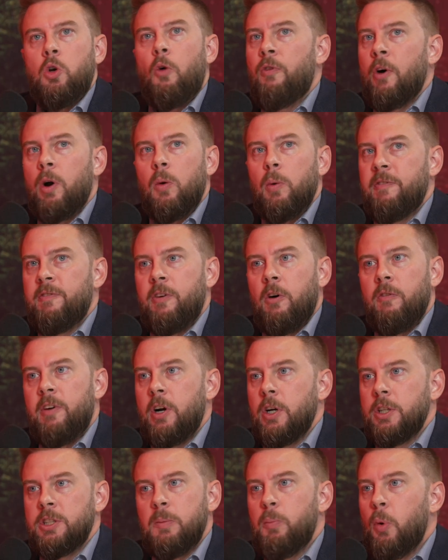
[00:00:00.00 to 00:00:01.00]
far we felt
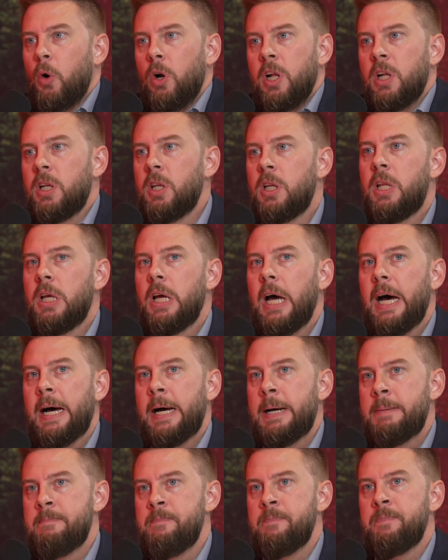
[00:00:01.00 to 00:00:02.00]
very supported.
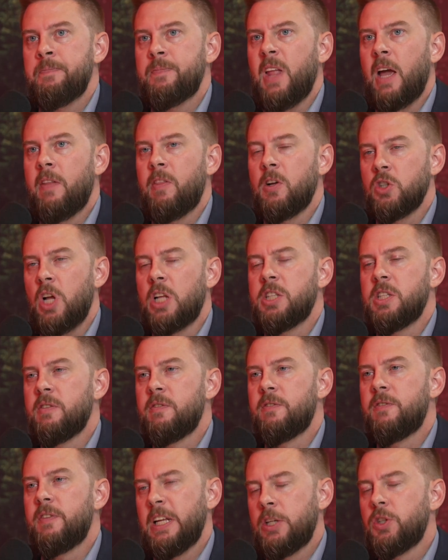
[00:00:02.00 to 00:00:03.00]
There's lots
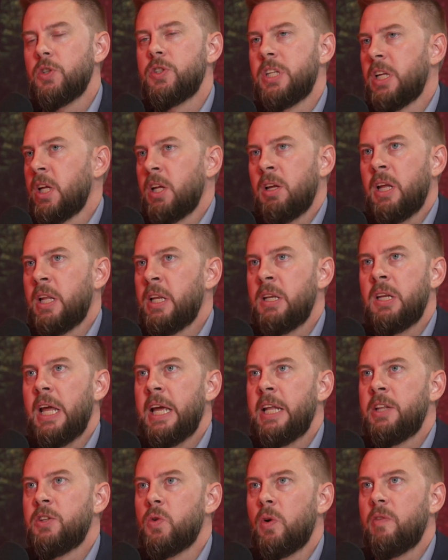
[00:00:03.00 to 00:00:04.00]
of interesting
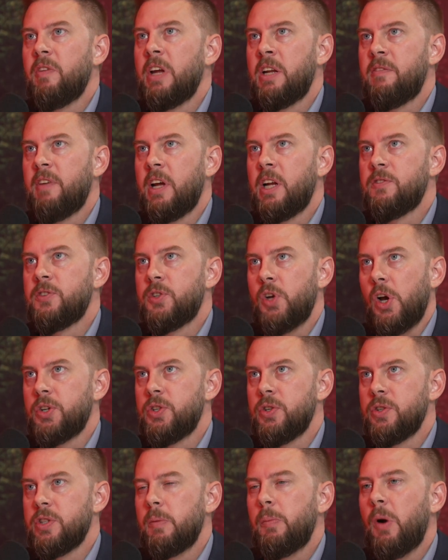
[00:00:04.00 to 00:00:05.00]
and sort of innovative
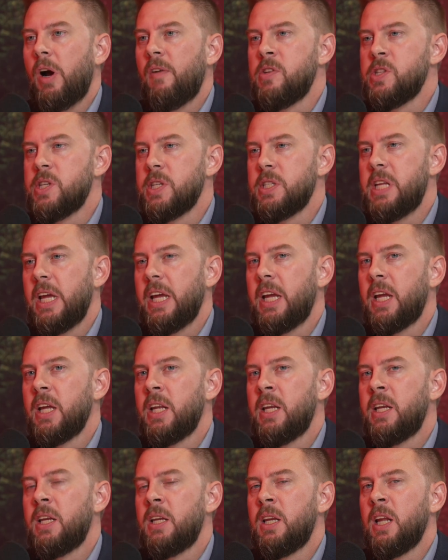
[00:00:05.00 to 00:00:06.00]
structures the province has
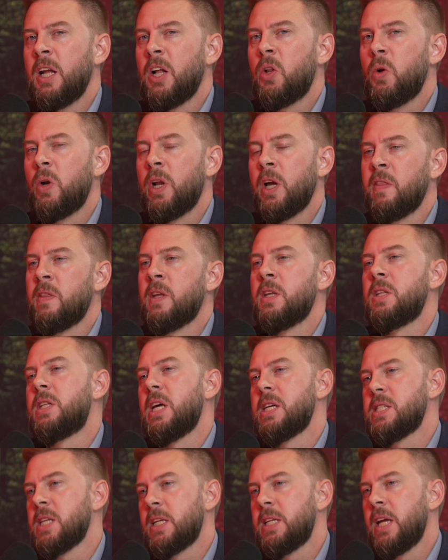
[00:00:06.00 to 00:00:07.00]
taken, including the
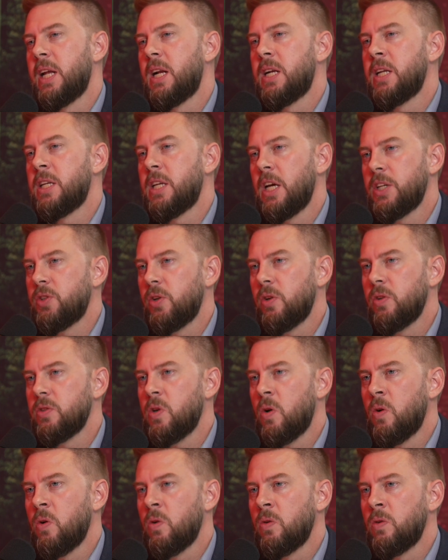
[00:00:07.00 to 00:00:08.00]
designated industrial
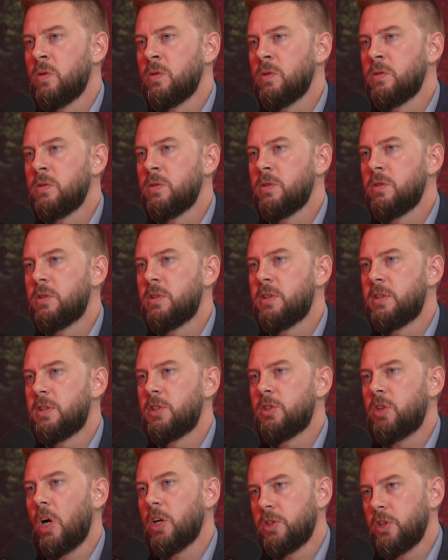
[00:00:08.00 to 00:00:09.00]
zone
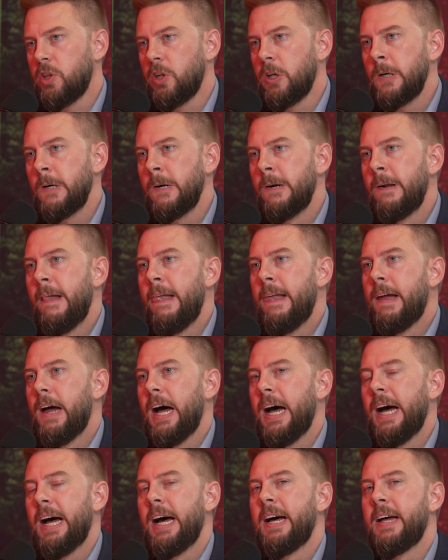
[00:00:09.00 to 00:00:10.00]
structure
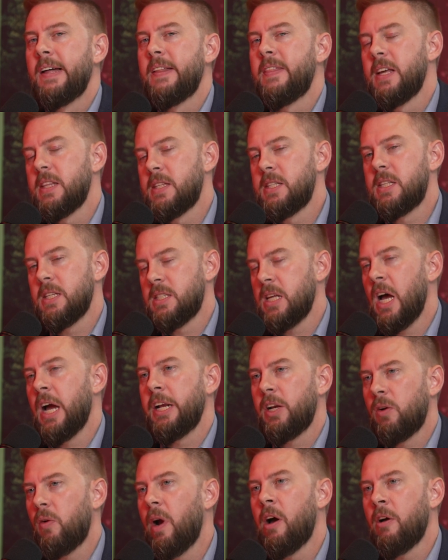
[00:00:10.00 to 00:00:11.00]
that's
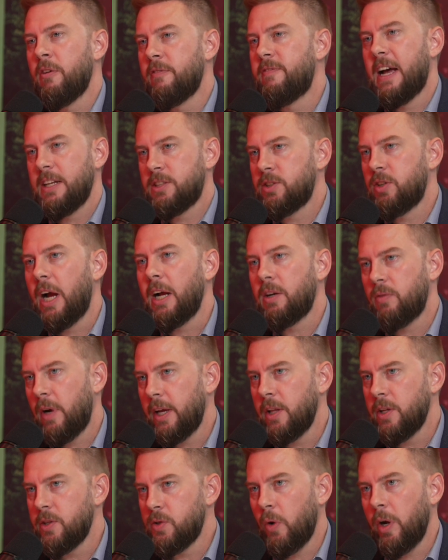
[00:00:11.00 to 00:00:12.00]
designed around fast track
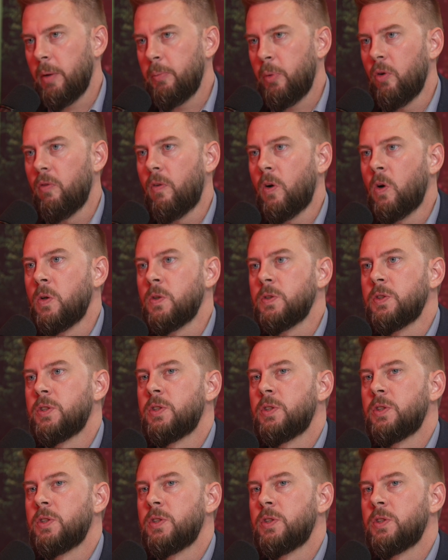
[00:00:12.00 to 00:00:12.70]
regulatory approvals.